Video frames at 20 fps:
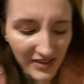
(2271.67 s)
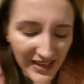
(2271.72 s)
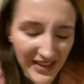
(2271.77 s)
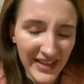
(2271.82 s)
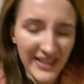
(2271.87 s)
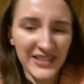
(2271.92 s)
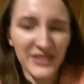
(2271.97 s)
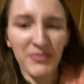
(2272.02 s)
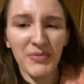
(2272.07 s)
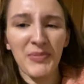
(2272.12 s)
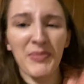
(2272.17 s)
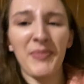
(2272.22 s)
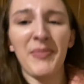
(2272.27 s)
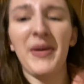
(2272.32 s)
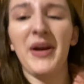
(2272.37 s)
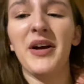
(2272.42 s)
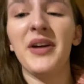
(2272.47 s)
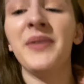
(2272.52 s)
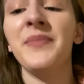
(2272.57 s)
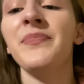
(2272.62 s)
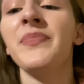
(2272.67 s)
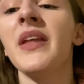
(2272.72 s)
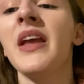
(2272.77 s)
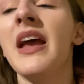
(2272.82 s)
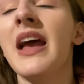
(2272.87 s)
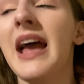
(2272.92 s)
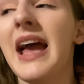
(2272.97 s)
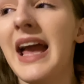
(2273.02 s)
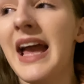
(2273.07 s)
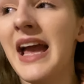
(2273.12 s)
that's a wee bit better.
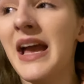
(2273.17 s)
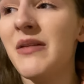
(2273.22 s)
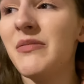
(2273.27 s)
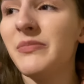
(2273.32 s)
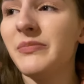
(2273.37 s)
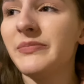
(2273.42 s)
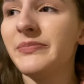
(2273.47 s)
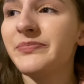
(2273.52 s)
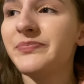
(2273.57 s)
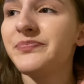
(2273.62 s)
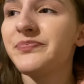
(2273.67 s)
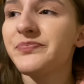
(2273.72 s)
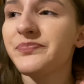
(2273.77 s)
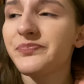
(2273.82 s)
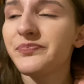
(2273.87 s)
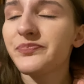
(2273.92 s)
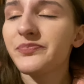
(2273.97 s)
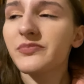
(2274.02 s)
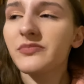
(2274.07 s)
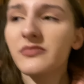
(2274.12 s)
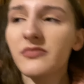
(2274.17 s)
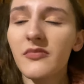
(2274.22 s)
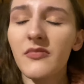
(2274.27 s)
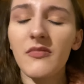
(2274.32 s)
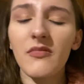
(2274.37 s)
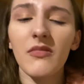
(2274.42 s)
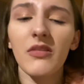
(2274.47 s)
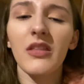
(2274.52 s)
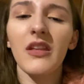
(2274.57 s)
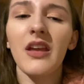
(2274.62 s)

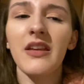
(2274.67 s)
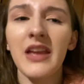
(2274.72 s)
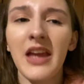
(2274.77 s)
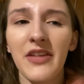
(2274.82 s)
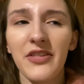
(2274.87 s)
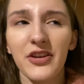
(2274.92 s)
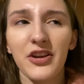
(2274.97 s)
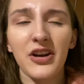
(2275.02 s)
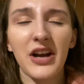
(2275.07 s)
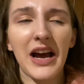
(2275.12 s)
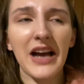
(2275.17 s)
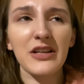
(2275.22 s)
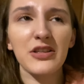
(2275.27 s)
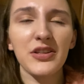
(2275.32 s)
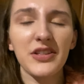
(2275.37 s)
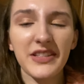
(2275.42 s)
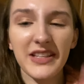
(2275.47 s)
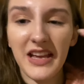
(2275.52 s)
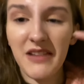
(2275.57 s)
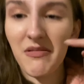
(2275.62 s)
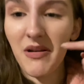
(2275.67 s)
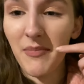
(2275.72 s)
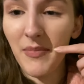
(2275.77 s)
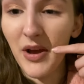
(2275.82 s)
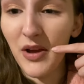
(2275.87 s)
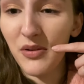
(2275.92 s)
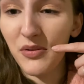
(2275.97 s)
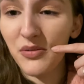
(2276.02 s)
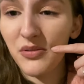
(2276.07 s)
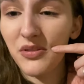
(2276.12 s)
Yeah, the cracks inside my
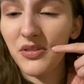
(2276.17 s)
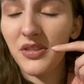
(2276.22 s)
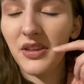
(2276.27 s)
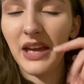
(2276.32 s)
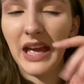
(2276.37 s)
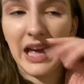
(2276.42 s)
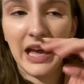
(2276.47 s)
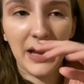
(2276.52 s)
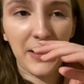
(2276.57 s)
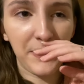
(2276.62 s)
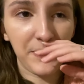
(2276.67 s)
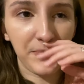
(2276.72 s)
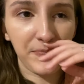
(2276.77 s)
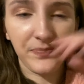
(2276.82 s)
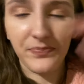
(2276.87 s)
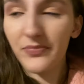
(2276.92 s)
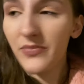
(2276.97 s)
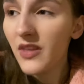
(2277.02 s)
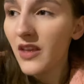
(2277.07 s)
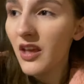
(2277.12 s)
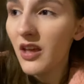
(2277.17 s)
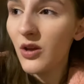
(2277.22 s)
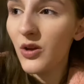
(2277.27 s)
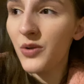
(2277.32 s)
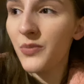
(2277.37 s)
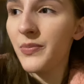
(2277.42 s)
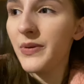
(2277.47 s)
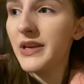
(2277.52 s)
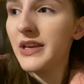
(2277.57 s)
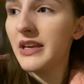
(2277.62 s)
mouth
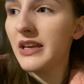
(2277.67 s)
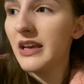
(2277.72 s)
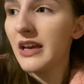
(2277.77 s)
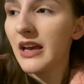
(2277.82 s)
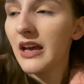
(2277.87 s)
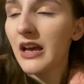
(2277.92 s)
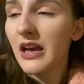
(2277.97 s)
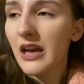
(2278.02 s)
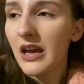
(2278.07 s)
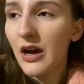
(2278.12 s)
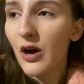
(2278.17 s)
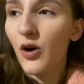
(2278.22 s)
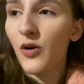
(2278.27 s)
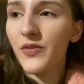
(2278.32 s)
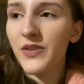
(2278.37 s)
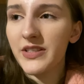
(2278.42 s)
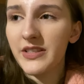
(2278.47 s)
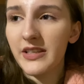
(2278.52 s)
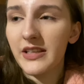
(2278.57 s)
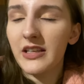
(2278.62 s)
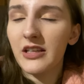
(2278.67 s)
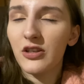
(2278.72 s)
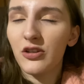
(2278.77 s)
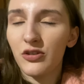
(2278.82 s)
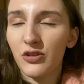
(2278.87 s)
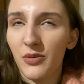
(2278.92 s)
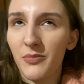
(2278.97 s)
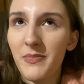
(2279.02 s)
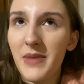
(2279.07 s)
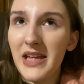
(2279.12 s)
could be, obviously you're
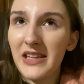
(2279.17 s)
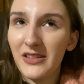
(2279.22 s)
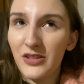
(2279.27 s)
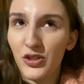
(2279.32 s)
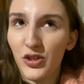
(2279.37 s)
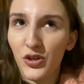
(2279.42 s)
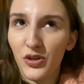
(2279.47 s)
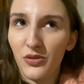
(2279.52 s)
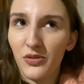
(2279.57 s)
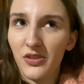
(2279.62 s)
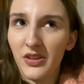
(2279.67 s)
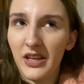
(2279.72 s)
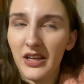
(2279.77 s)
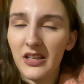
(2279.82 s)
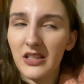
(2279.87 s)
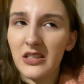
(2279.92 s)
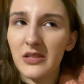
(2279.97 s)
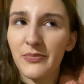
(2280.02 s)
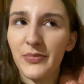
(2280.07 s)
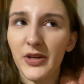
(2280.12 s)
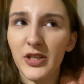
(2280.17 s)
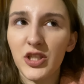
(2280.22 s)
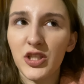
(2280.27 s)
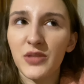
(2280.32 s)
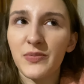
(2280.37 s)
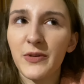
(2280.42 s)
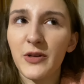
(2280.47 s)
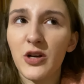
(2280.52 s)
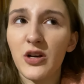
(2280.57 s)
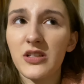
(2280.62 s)
not meant to Google things, but just
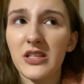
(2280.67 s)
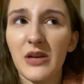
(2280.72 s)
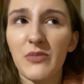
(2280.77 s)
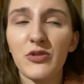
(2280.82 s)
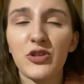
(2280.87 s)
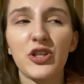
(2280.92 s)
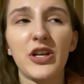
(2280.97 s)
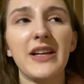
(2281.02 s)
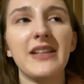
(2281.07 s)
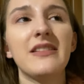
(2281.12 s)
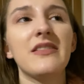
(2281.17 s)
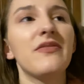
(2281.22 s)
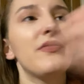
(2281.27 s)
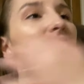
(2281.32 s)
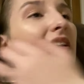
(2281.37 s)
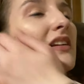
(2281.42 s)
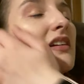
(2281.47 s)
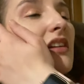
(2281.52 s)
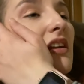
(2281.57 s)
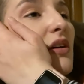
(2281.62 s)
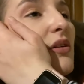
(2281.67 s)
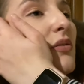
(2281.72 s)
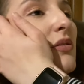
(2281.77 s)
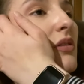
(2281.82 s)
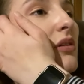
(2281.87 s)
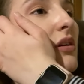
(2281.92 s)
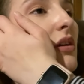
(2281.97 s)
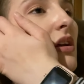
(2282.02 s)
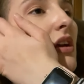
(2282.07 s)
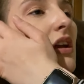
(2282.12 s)
because I was trying to figure out,
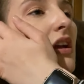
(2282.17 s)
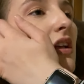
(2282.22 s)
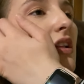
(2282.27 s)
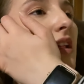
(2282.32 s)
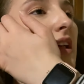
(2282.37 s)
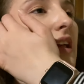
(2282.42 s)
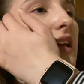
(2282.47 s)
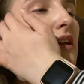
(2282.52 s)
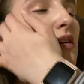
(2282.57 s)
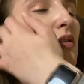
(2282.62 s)
like,